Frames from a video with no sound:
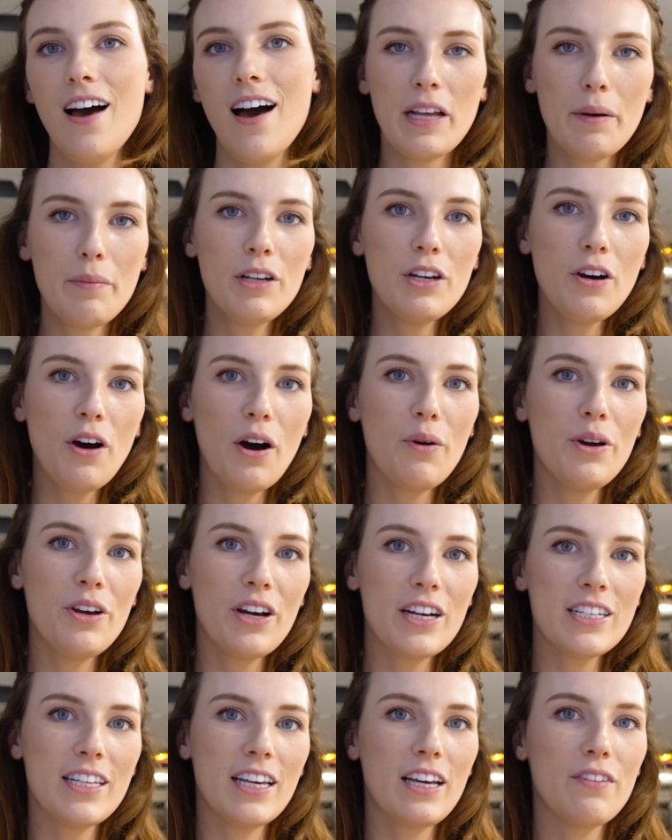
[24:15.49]
Let me know how what you
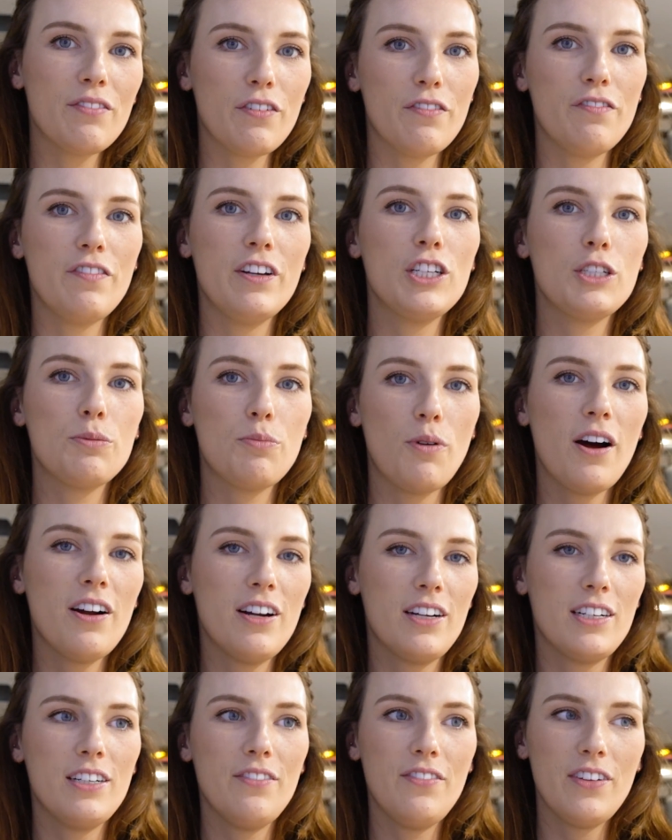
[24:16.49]
guys think of the finished
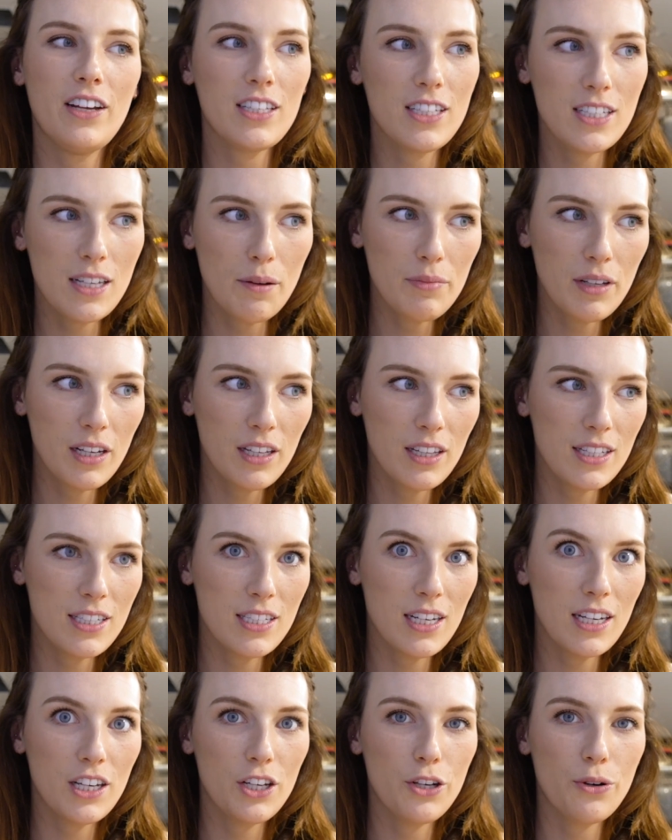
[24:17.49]
product, if that's something
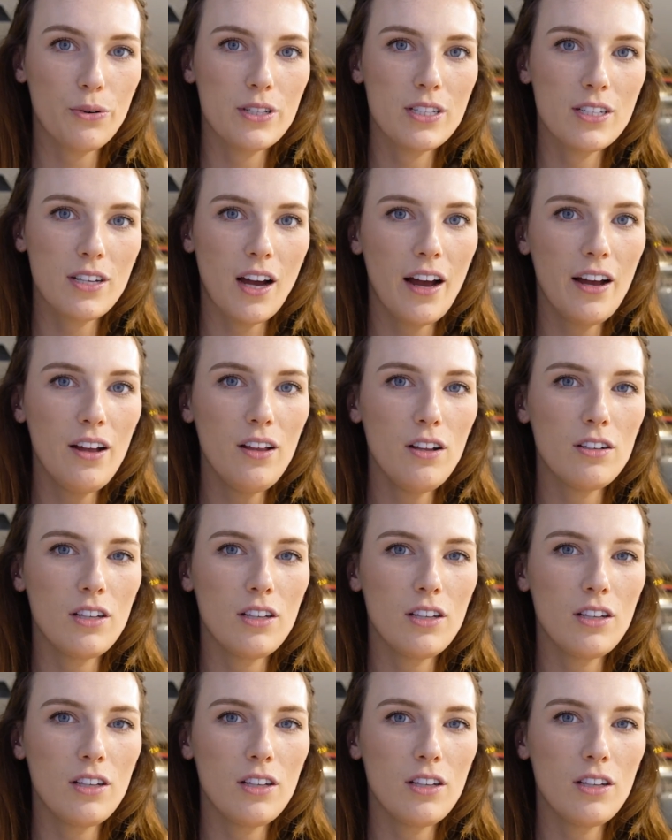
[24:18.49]
that's like your style,